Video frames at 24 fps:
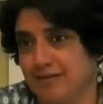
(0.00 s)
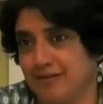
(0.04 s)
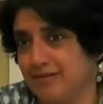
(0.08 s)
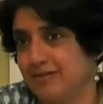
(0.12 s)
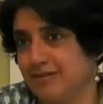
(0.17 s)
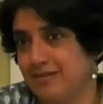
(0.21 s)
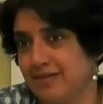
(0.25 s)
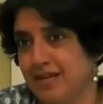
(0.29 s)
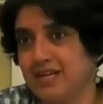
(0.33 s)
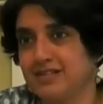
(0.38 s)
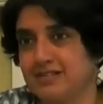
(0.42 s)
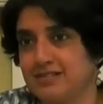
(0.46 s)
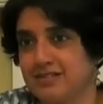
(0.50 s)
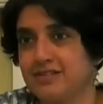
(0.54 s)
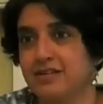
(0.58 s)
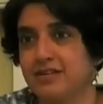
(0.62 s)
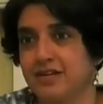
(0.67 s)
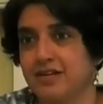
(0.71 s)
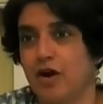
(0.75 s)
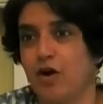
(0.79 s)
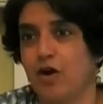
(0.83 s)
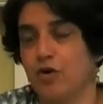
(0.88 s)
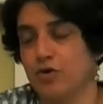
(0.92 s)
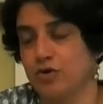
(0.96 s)
things
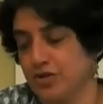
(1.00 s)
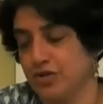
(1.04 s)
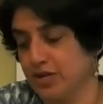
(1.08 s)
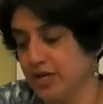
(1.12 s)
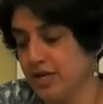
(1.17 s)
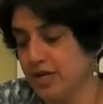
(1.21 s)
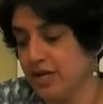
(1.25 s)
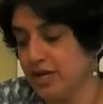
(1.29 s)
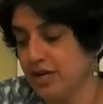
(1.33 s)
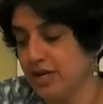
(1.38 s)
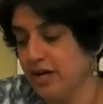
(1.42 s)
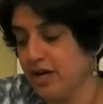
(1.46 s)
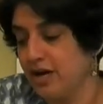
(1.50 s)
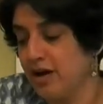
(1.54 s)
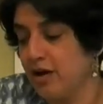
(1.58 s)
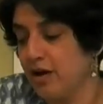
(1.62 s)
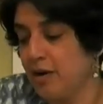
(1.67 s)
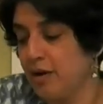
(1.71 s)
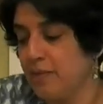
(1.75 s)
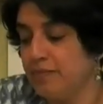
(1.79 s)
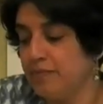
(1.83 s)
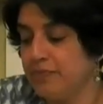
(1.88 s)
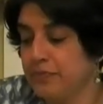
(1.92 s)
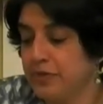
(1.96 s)
turned out.
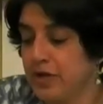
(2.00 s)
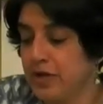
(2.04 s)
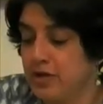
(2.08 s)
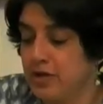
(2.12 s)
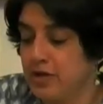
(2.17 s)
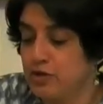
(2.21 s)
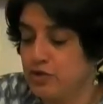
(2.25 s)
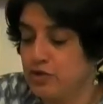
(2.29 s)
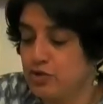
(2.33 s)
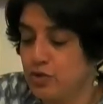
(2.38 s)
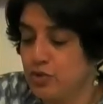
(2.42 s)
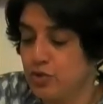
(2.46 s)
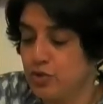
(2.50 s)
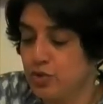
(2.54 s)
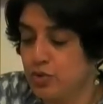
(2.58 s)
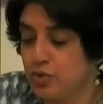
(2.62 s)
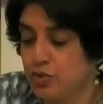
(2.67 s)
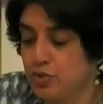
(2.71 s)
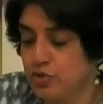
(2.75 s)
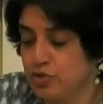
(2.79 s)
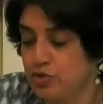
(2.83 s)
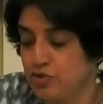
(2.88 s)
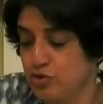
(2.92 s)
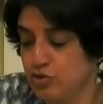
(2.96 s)

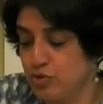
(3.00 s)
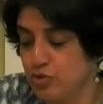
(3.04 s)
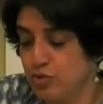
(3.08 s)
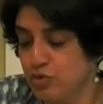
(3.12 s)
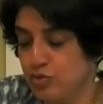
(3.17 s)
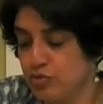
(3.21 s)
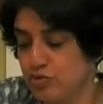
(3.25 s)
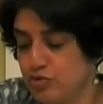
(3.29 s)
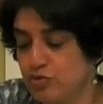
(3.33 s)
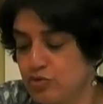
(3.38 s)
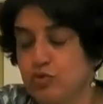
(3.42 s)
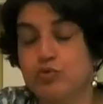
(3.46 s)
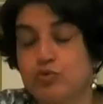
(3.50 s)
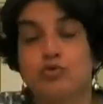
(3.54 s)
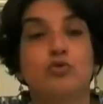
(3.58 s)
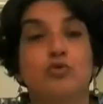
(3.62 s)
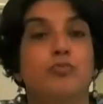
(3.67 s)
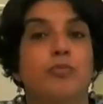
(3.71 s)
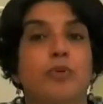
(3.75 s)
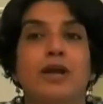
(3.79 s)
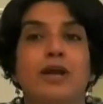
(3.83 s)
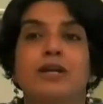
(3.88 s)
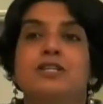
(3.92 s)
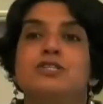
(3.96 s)
So to
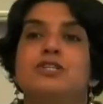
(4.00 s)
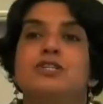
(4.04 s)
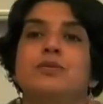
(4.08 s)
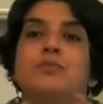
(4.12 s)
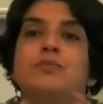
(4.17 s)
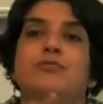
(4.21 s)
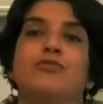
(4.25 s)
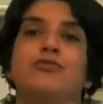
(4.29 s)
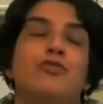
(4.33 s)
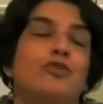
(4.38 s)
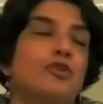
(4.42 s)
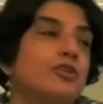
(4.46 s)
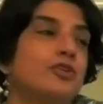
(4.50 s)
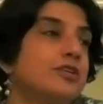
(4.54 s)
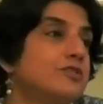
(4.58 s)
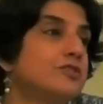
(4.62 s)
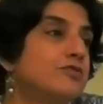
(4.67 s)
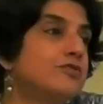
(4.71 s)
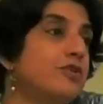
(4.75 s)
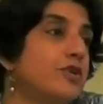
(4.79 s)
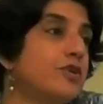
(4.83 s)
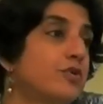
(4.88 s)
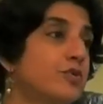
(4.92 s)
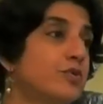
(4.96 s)
punish him for these
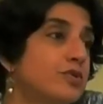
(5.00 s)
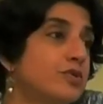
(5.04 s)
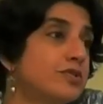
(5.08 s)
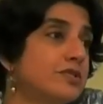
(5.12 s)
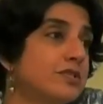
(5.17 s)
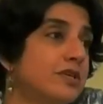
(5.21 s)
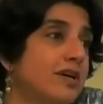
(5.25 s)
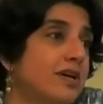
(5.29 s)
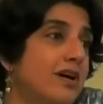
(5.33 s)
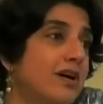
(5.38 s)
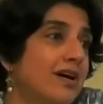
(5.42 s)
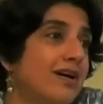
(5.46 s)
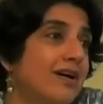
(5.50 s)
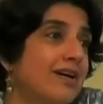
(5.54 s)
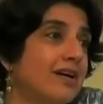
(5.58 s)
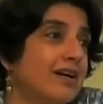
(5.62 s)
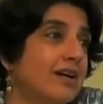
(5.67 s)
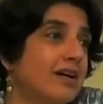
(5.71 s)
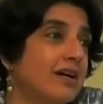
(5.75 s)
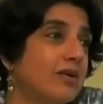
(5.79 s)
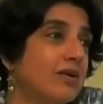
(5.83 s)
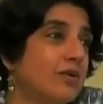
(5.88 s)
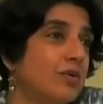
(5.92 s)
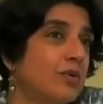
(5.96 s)
views,
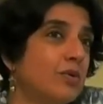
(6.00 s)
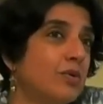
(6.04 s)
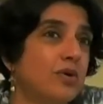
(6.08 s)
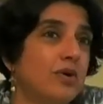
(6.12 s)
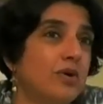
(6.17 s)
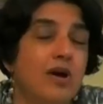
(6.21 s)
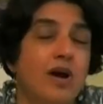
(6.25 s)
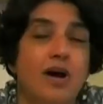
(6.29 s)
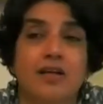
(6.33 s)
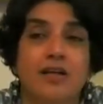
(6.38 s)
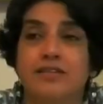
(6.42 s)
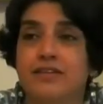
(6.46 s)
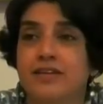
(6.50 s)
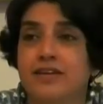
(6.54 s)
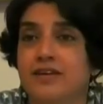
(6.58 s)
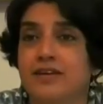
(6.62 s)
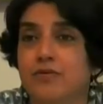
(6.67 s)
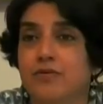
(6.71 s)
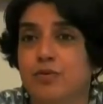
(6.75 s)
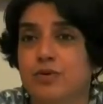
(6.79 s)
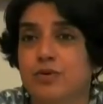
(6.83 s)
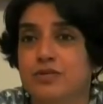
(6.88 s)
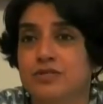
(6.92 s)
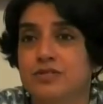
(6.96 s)

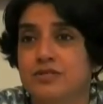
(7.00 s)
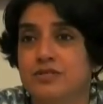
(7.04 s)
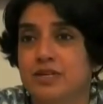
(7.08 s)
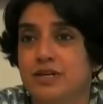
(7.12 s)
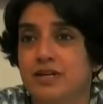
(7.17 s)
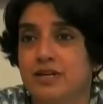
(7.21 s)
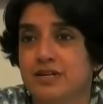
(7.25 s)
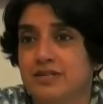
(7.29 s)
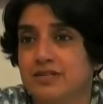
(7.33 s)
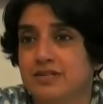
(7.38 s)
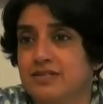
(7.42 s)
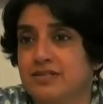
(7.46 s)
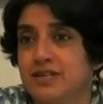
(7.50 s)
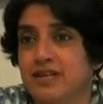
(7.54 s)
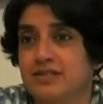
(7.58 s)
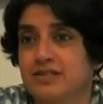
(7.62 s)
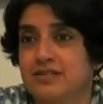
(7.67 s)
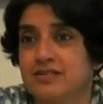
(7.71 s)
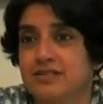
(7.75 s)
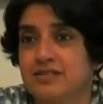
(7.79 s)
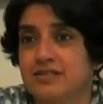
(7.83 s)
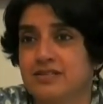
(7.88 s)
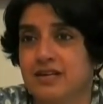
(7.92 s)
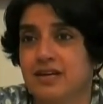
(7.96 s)
Gandhi was in a
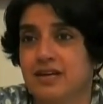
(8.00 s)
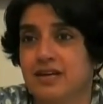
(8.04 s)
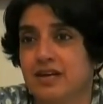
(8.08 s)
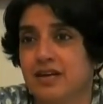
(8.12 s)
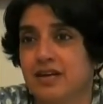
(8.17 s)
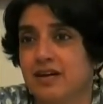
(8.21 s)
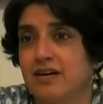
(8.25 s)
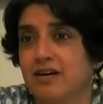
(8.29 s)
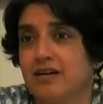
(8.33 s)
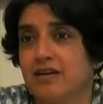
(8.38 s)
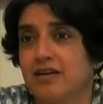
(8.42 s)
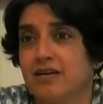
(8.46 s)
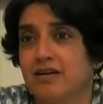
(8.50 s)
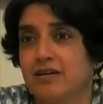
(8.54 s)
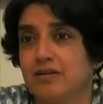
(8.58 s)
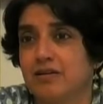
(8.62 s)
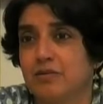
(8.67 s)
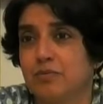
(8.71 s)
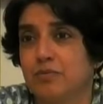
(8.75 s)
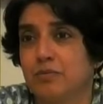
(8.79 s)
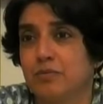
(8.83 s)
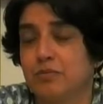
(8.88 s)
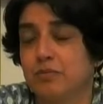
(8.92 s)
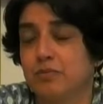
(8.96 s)
sense
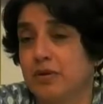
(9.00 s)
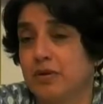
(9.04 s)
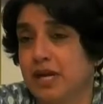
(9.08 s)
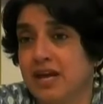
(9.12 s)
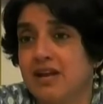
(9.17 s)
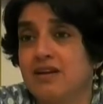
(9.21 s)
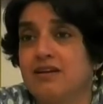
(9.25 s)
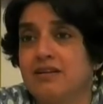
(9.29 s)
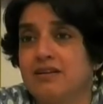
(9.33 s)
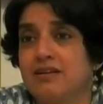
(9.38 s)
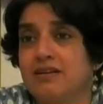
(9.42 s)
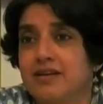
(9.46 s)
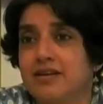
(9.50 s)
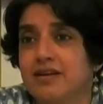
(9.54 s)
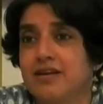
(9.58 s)
killed